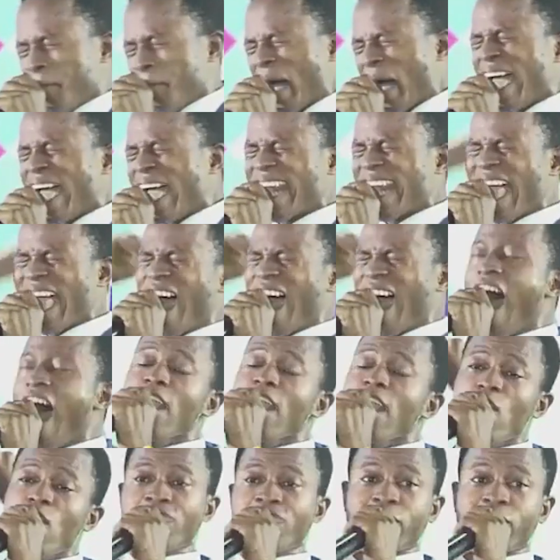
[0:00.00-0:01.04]
by the
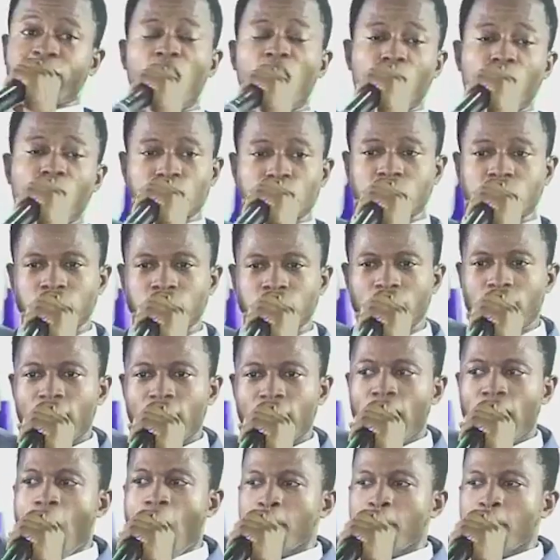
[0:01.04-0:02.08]
hand of God.
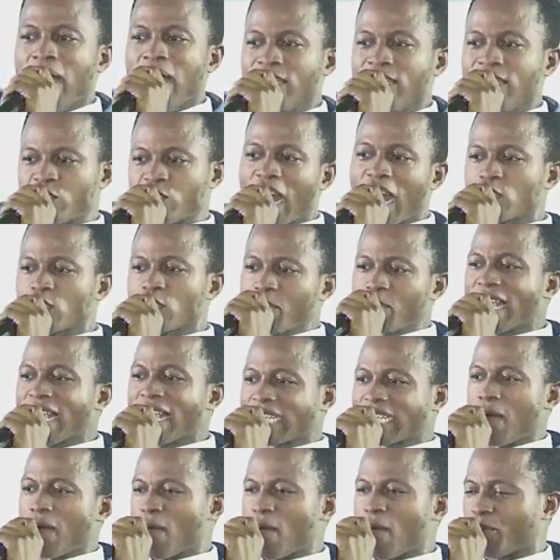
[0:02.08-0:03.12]
May
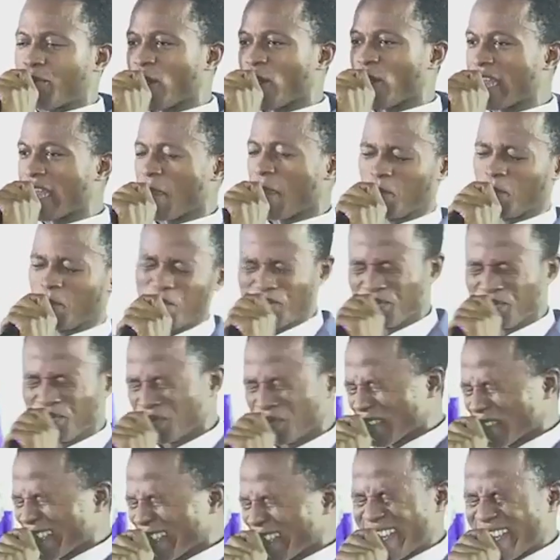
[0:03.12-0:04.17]
judgment come upon them
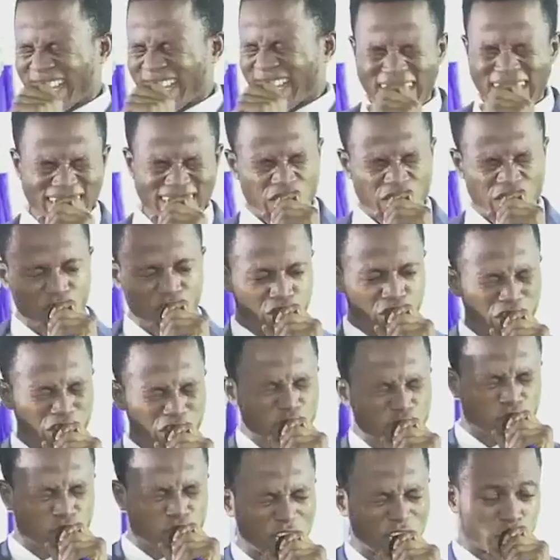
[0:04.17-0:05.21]
in
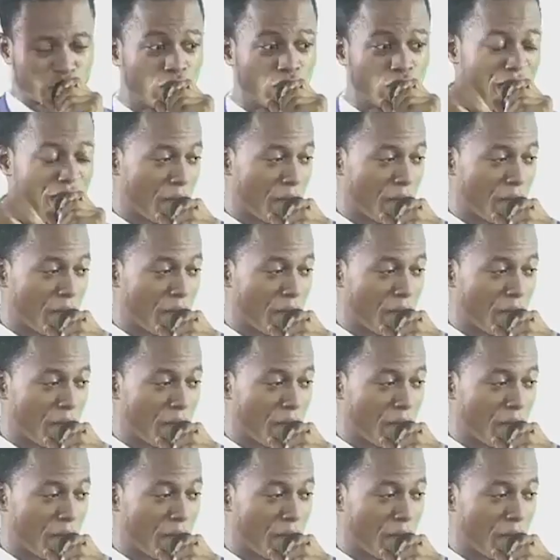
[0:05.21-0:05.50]
Jesus'